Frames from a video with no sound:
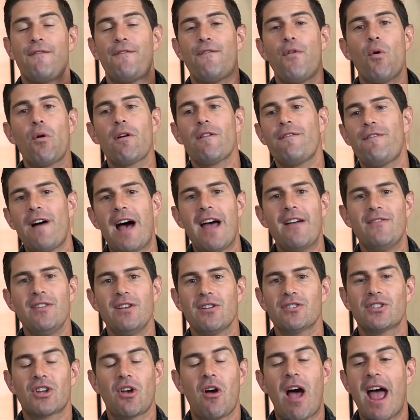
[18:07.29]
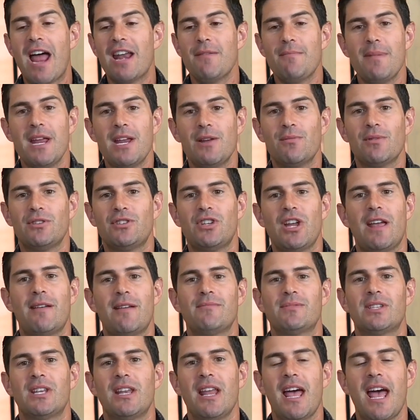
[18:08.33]
4 or 5 years ago, I had a meeting with
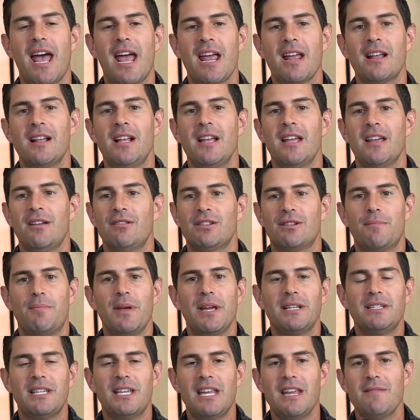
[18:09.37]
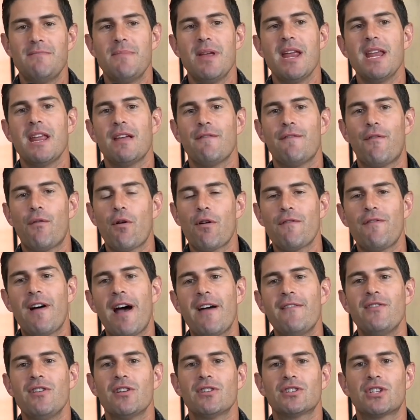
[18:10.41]
James today. There's a big team meeting. 4 or
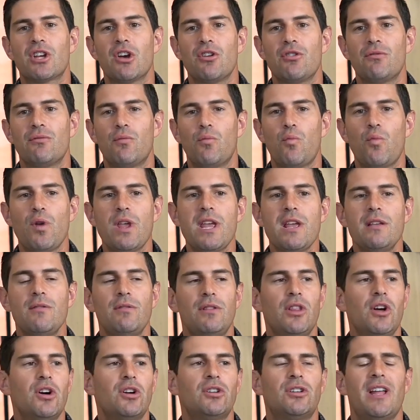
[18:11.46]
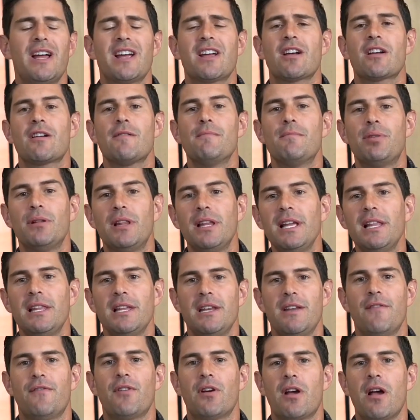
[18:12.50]
5 years ago, we looked like a completely
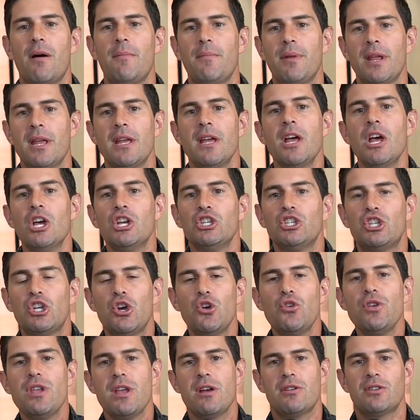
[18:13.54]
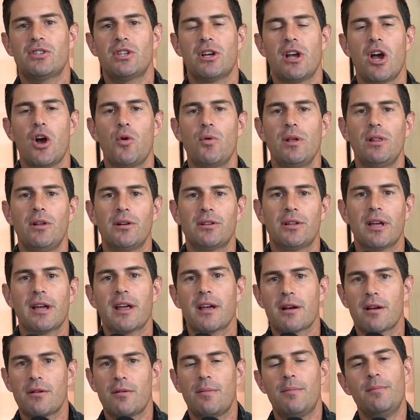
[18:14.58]
different company. 2 years ago, we looked like a
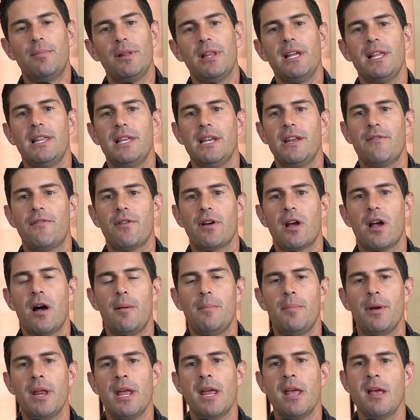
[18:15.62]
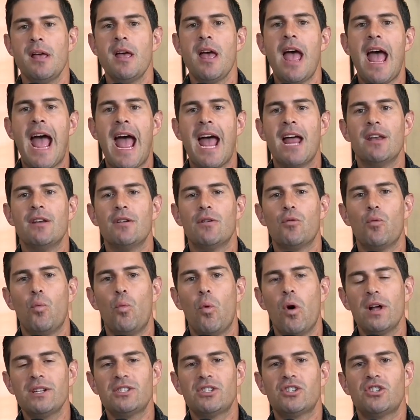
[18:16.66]
completely different company. And
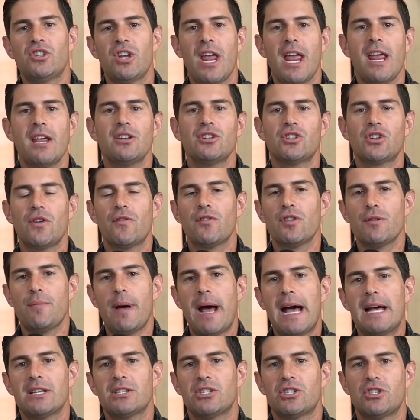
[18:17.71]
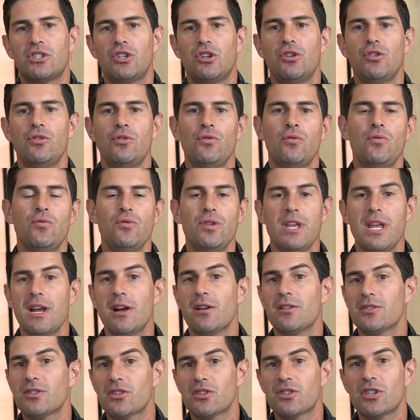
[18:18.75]
what's changed over the past 2
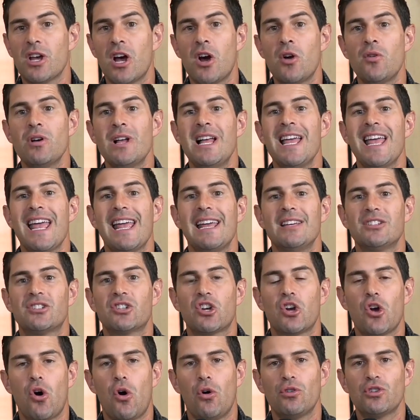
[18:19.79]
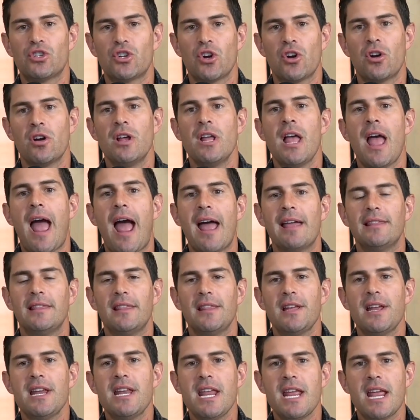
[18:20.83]
years or so is culture, and
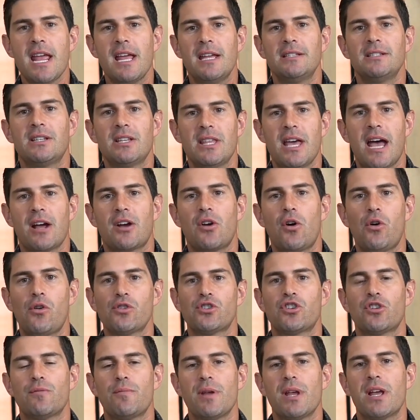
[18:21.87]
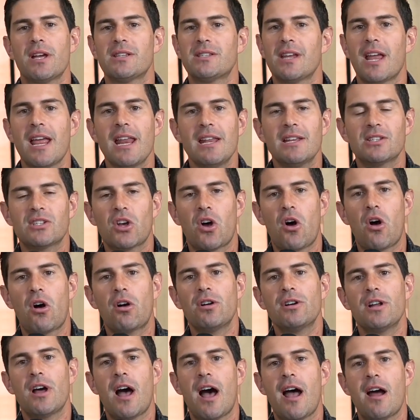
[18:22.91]
leaning into that culture, because it is
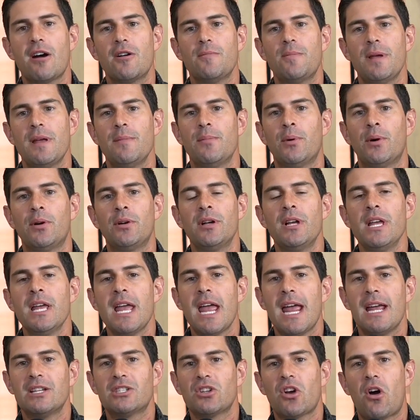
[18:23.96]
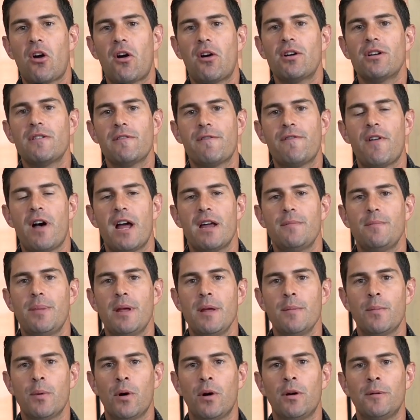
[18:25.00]
hard to hire people. It's hard to find
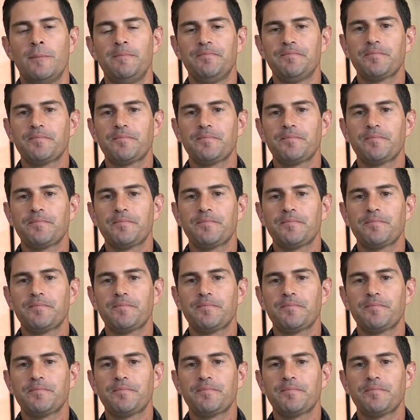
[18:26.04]
people.